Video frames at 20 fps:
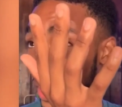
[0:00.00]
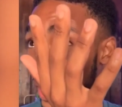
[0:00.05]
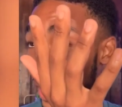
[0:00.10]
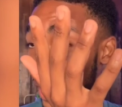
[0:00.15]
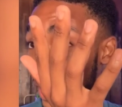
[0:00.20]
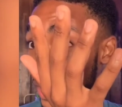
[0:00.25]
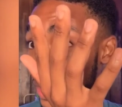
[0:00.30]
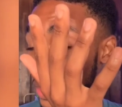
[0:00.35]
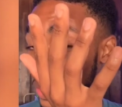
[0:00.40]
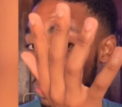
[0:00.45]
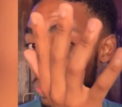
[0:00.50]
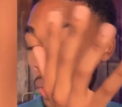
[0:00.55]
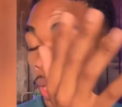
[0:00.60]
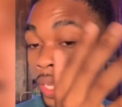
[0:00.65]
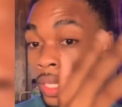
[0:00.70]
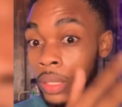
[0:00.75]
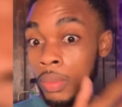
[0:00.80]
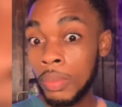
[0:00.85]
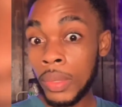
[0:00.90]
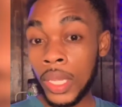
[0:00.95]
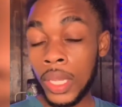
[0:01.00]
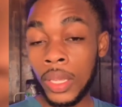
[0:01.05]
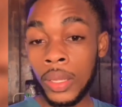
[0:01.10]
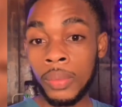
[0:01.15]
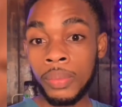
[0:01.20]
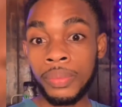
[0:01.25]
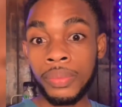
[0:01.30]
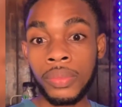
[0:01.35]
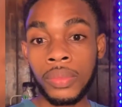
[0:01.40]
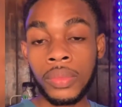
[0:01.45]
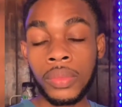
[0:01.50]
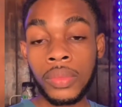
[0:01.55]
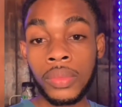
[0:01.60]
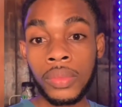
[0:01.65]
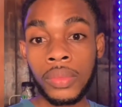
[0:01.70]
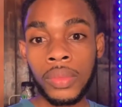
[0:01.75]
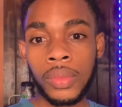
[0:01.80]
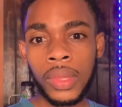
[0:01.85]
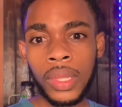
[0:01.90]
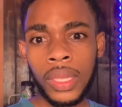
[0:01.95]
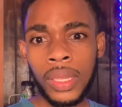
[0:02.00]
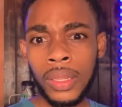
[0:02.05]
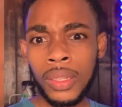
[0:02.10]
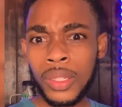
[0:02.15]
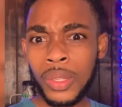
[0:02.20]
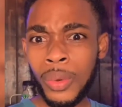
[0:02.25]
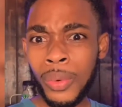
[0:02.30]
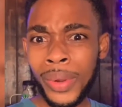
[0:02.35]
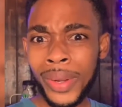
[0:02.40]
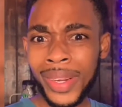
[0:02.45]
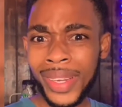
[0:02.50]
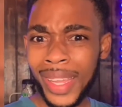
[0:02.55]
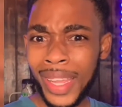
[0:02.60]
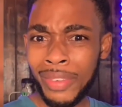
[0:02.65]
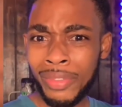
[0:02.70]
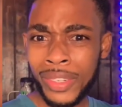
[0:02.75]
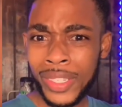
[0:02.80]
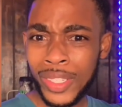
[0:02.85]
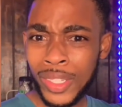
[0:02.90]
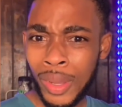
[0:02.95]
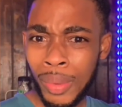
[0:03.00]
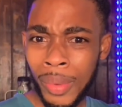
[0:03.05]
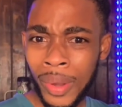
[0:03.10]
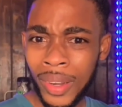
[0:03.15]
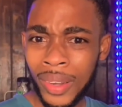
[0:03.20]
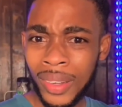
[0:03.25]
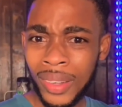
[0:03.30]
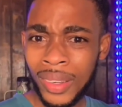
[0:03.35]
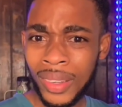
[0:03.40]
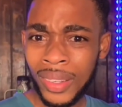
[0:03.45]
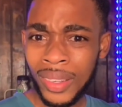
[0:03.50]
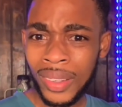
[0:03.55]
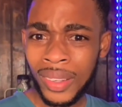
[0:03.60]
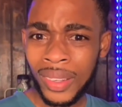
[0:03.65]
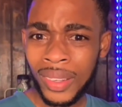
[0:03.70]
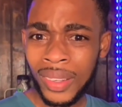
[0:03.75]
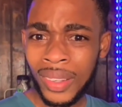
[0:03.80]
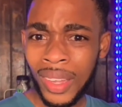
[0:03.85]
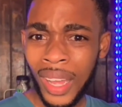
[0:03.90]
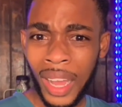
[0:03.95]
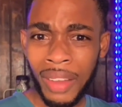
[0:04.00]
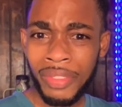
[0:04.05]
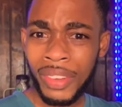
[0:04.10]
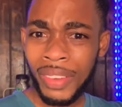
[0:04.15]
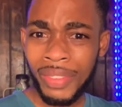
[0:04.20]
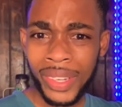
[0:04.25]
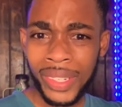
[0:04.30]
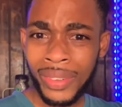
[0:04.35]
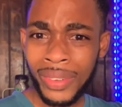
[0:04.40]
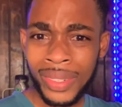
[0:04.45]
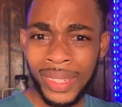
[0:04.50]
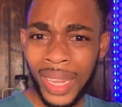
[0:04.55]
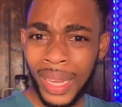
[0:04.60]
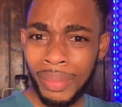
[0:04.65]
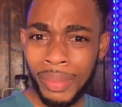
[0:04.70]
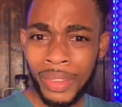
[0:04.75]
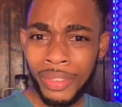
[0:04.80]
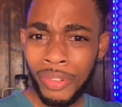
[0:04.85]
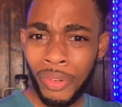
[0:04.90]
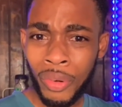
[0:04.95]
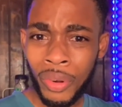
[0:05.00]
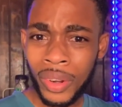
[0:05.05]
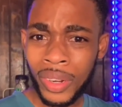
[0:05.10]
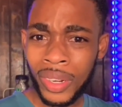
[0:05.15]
expect me to work every summer? I've never done that before.